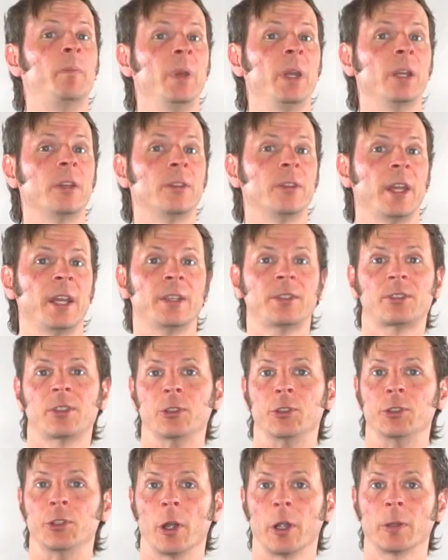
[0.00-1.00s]
Big thanks to
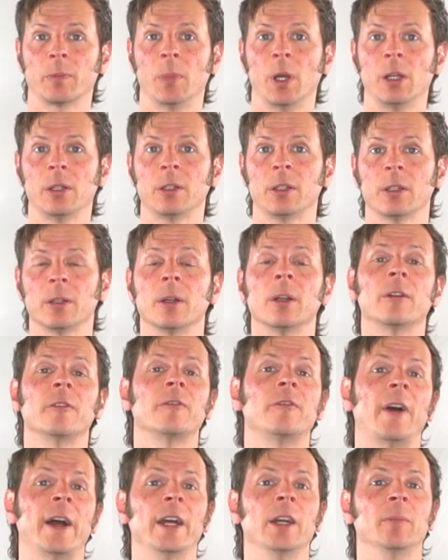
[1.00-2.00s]
Dark Monk,
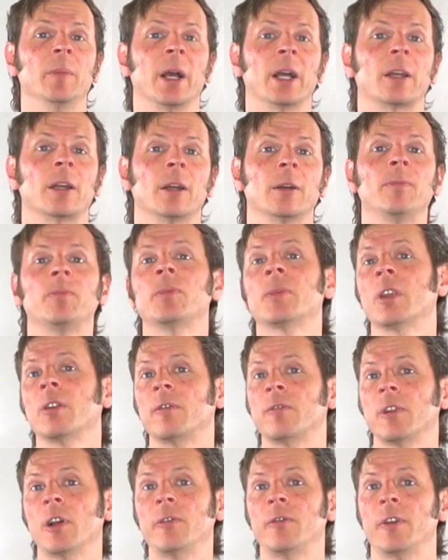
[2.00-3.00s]
Fire Mecca,
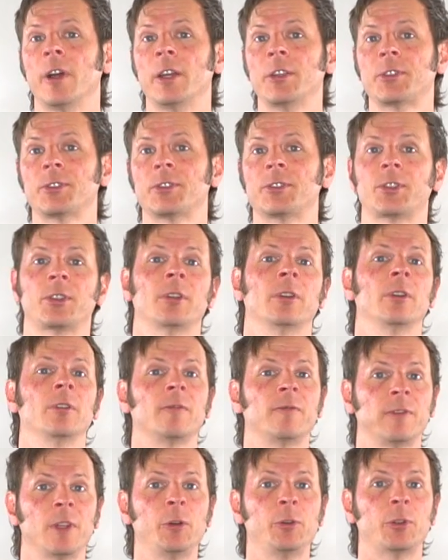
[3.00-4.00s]
Flow Fests,
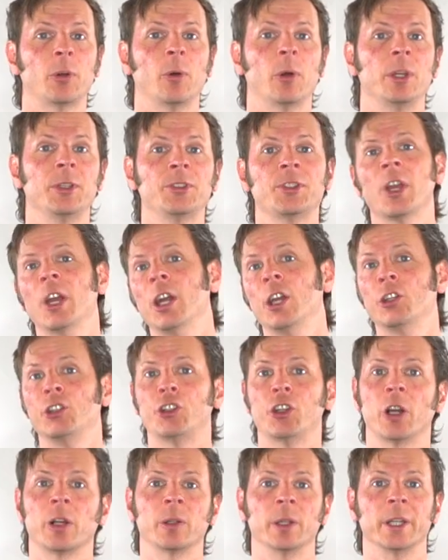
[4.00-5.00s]
Flow Toys,
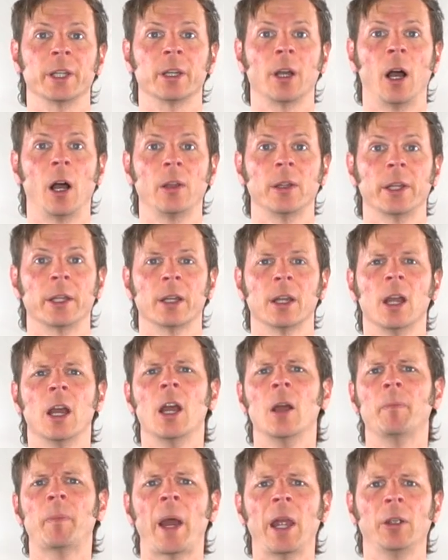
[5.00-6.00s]
Juggling Calling,
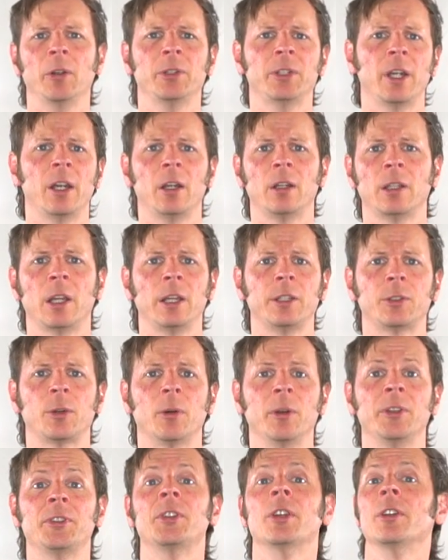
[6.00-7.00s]
Pyroterra Light
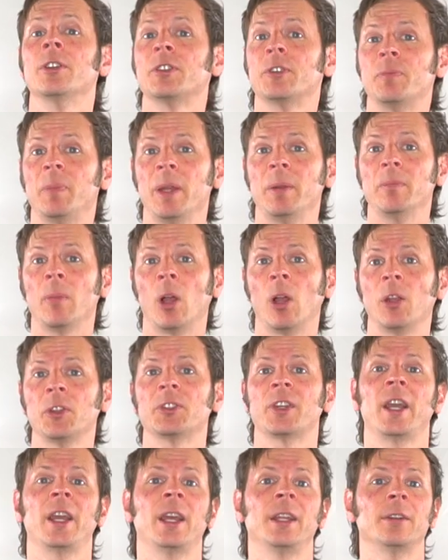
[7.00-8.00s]
Toys,
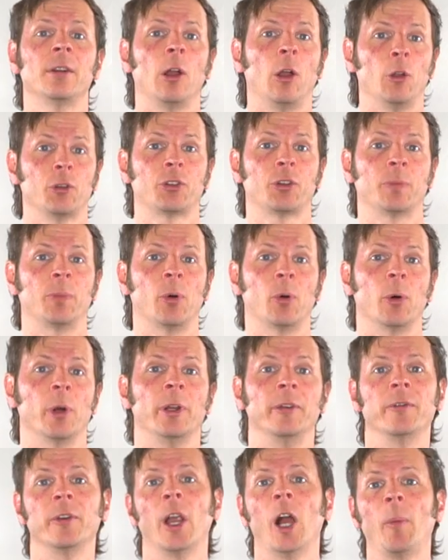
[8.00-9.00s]
Spinballs, and
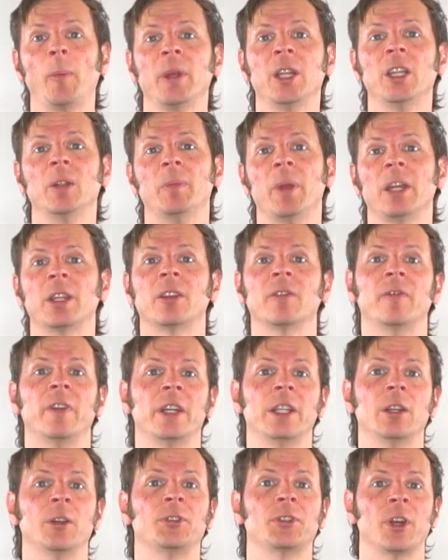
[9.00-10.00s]
Ultrapoi for helping to make the
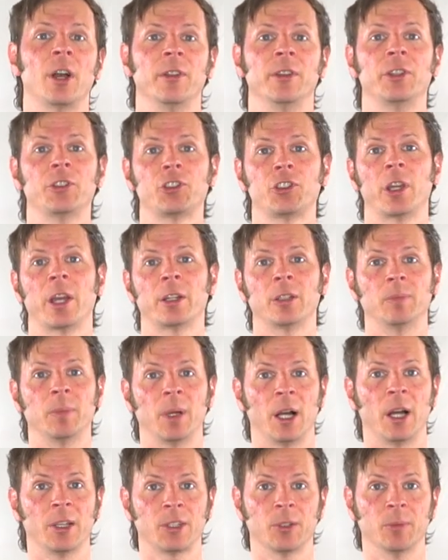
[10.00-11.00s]
videos on this channel
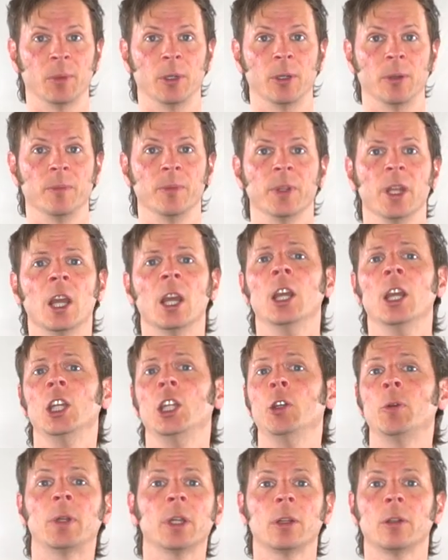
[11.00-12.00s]
possible.
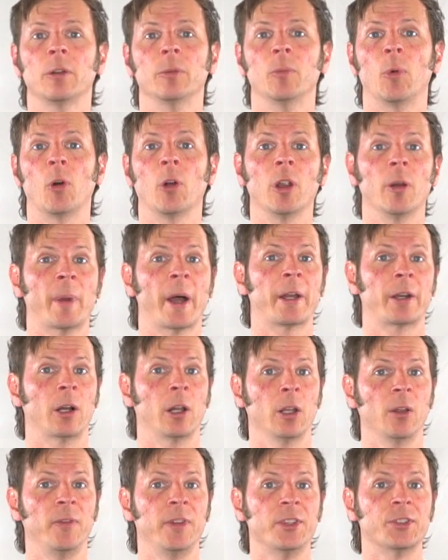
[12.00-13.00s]
You can learn more about
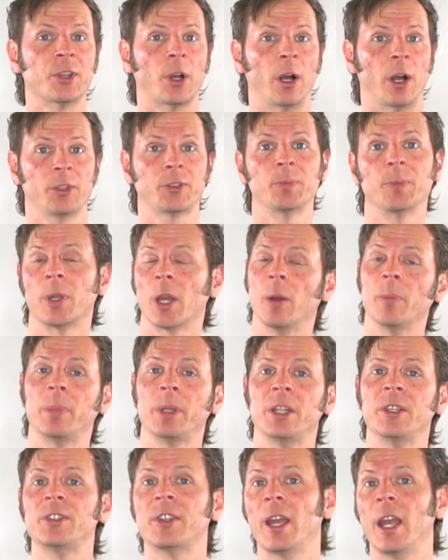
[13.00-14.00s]
all of these awesome
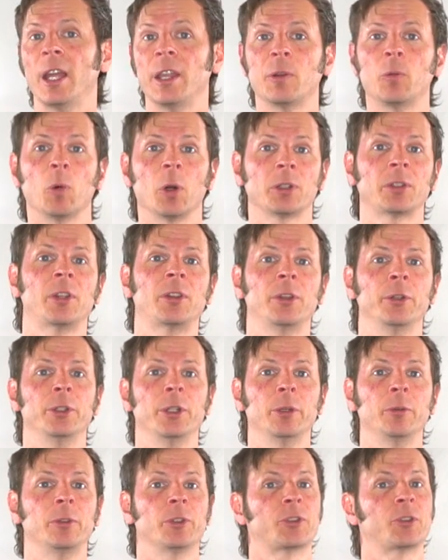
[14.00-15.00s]
companies and the work that they're
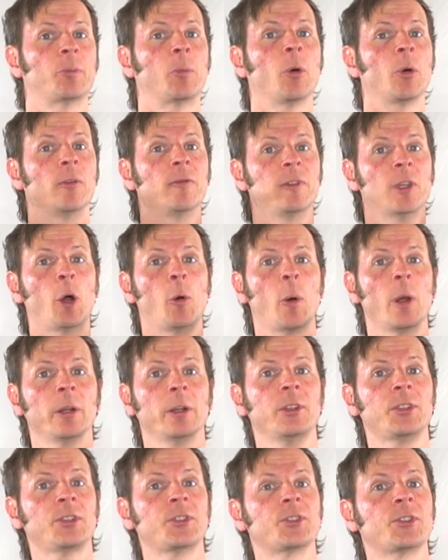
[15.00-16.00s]
doing to support flow
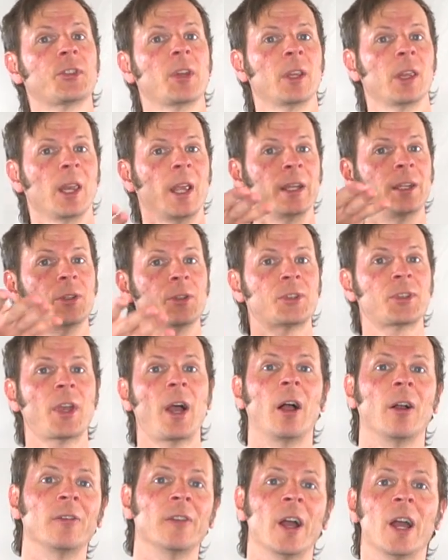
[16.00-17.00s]
artists like
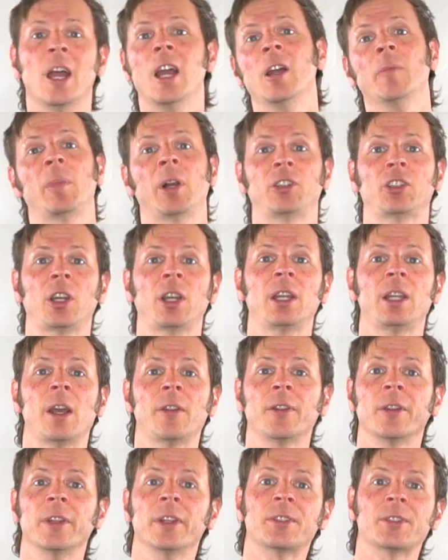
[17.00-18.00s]
yourself by checking out
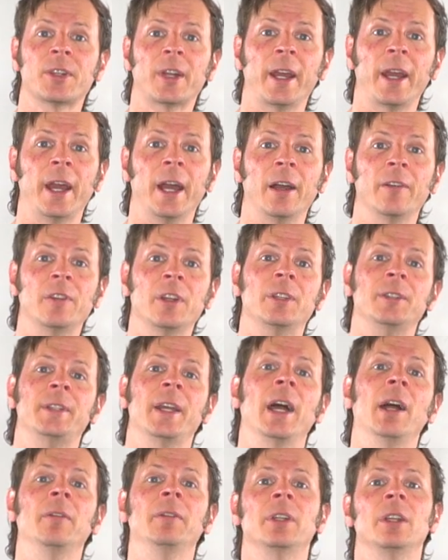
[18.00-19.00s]
the links that I have
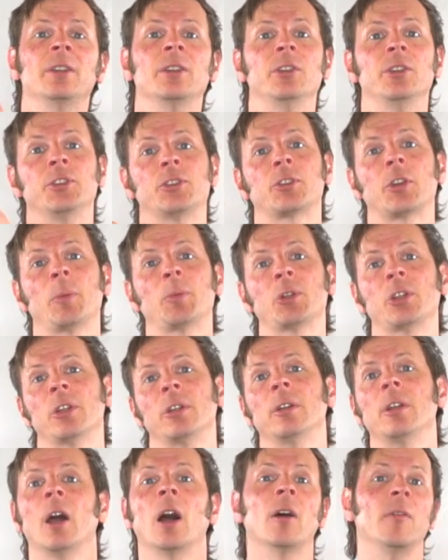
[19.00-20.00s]
down in the
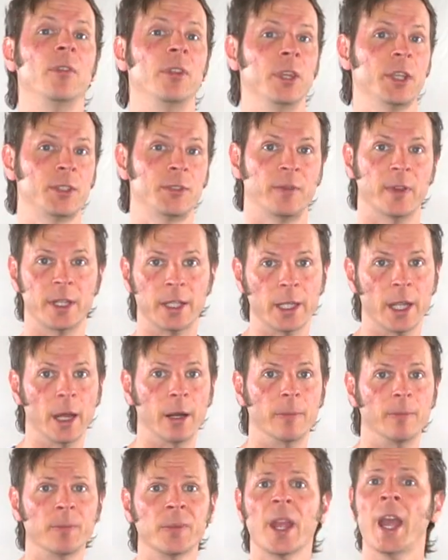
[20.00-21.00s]
description of this
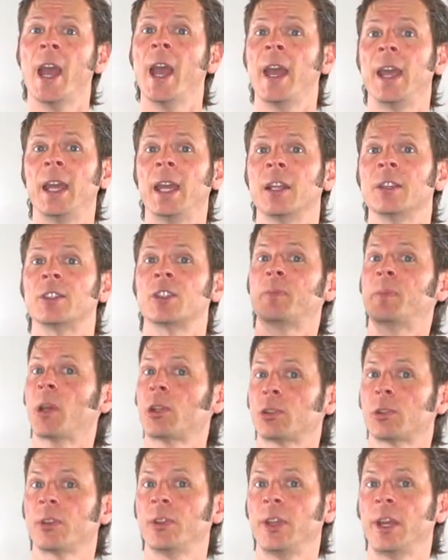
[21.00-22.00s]
video. And
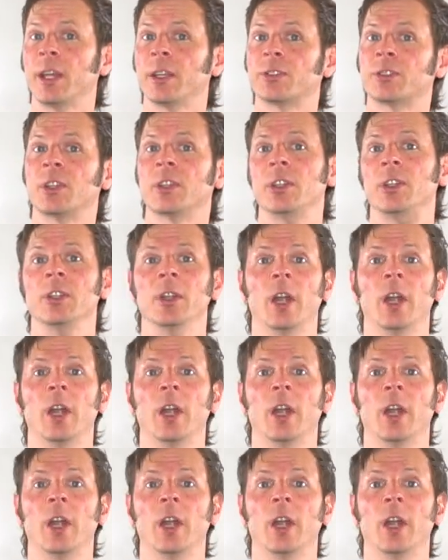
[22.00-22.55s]
special thanks to the